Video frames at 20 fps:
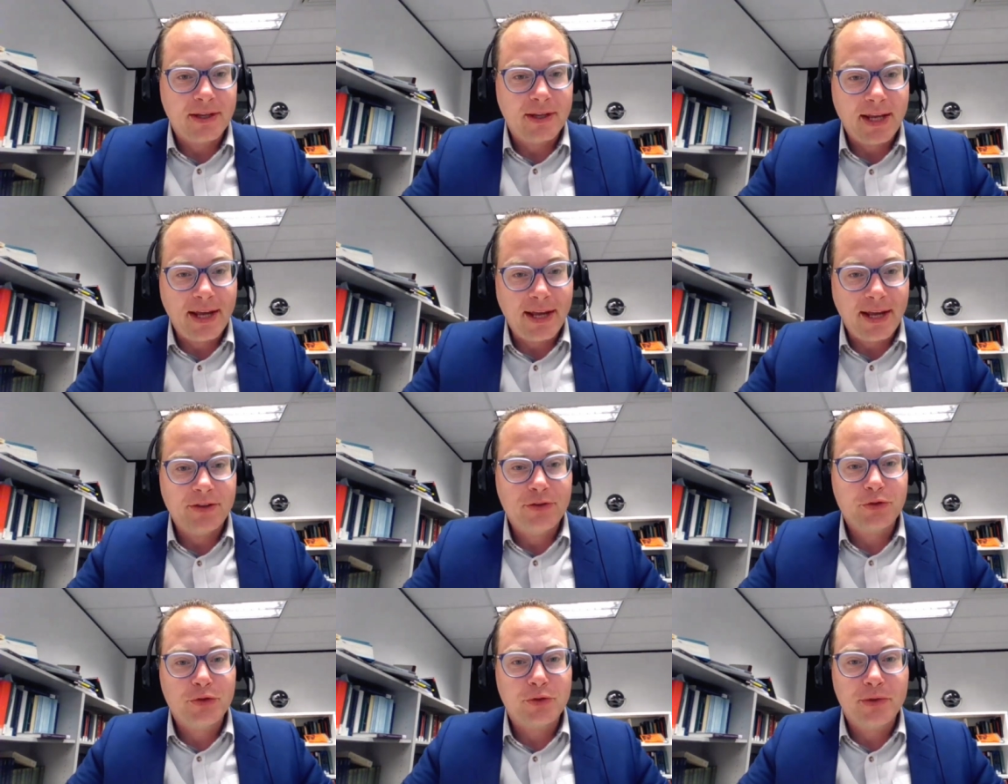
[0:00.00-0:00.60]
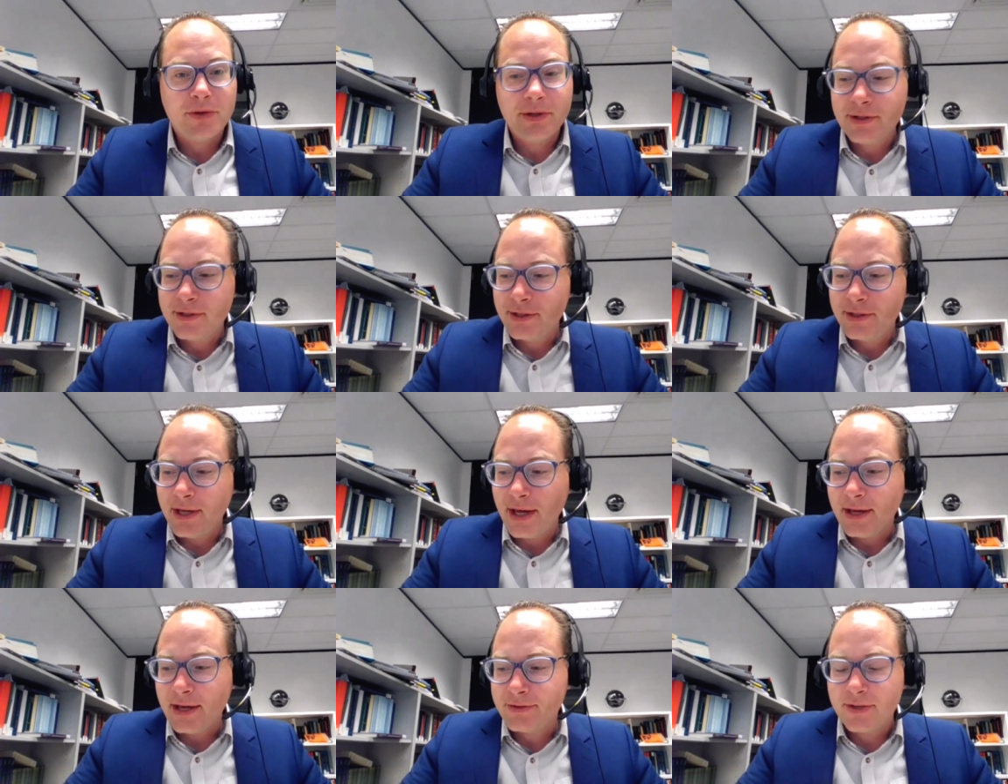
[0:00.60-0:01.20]
And the answer is
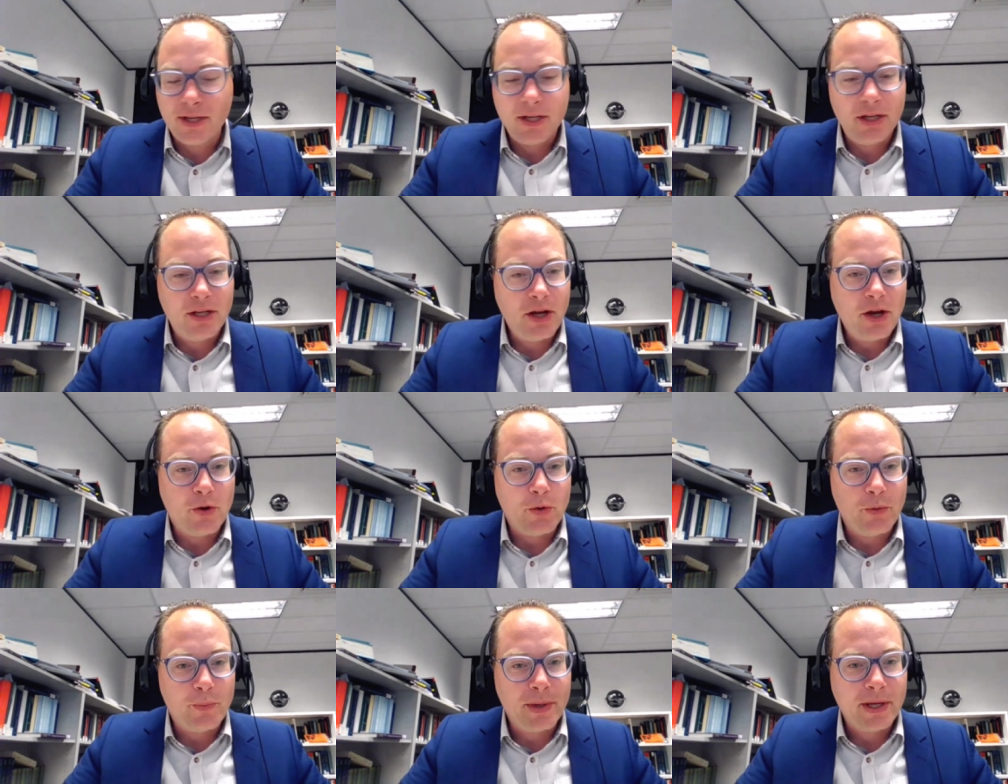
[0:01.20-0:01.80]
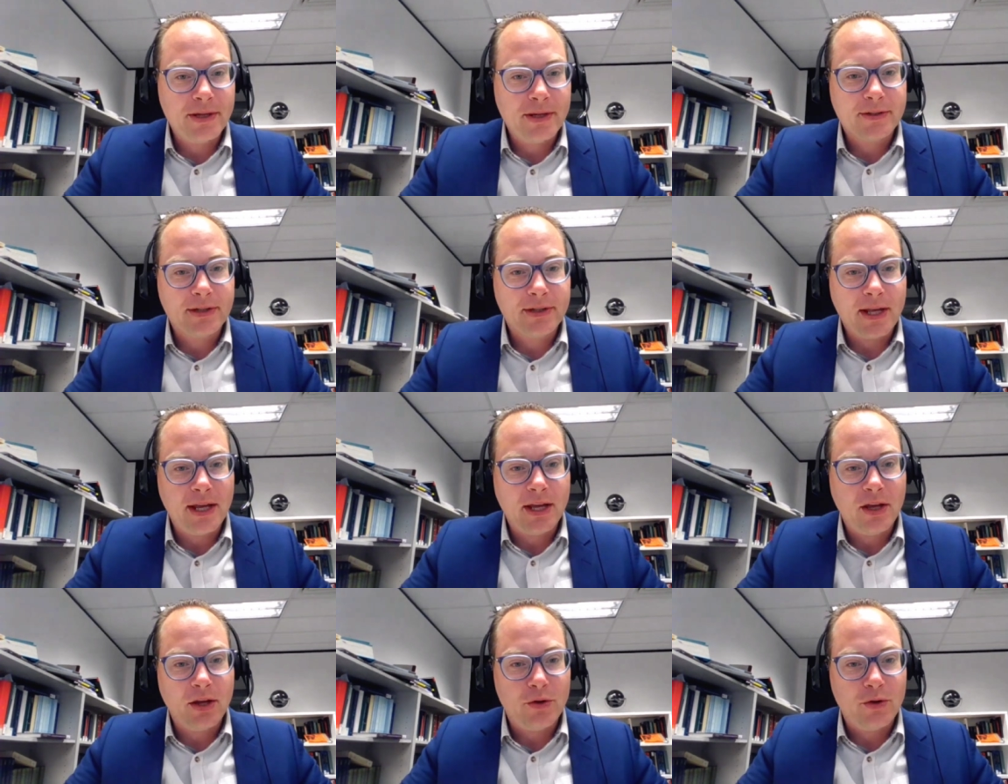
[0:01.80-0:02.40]
yes and no, because
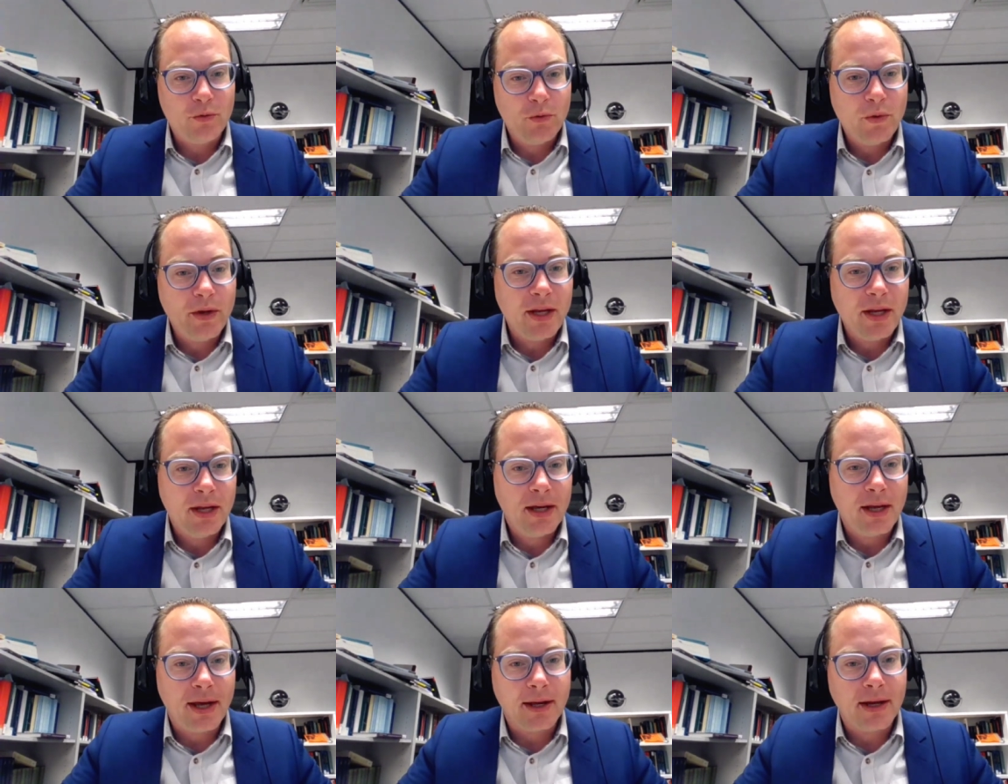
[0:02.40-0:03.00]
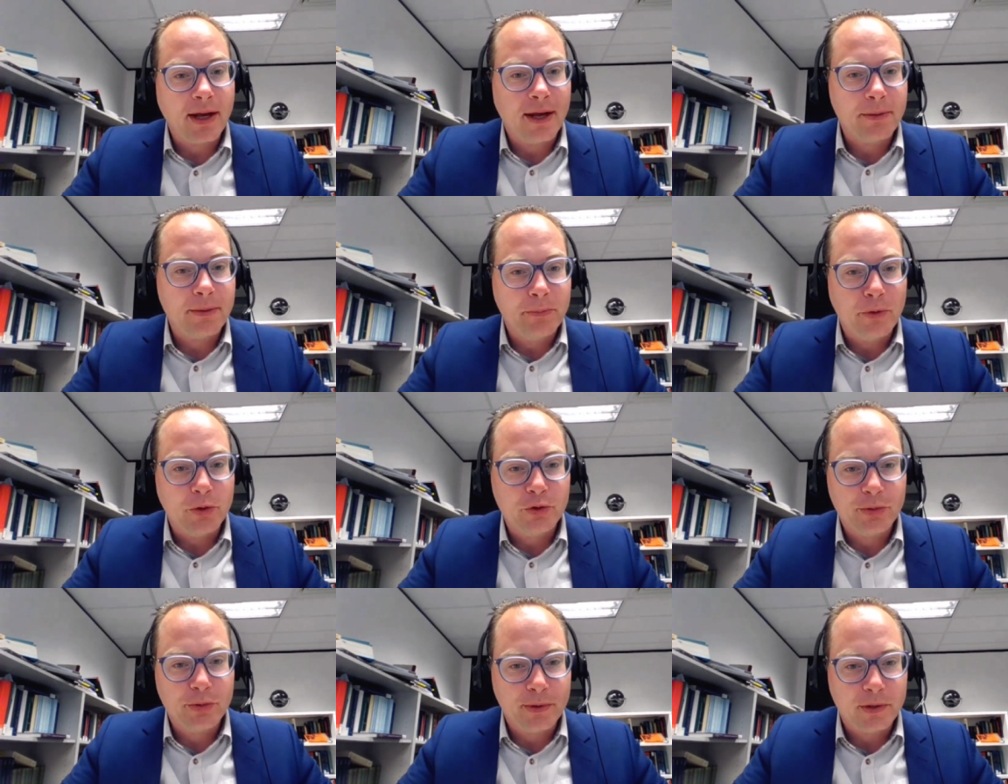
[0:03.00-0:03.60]
they could read at, at
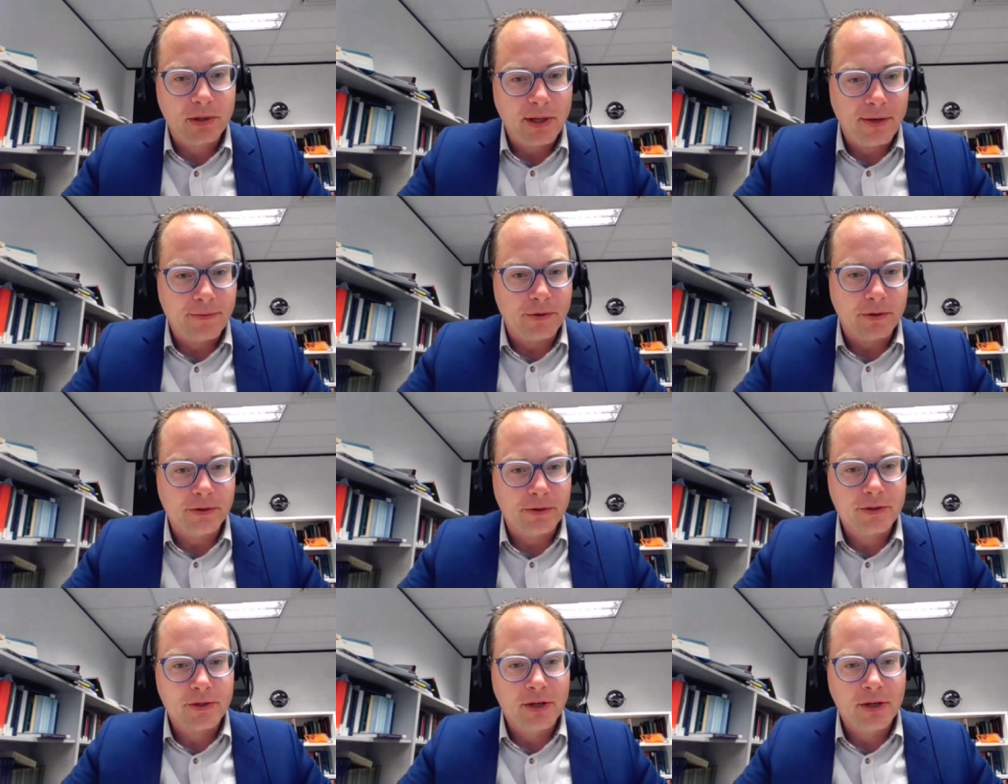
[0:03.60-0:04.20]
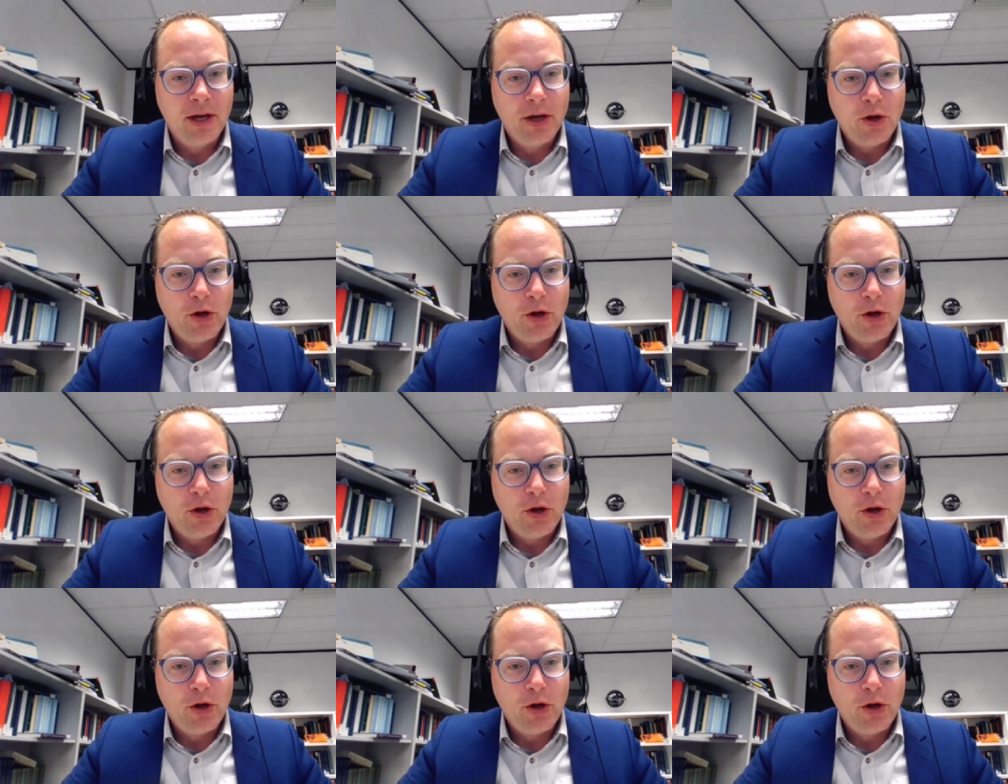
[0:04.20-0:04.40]
multiple levels.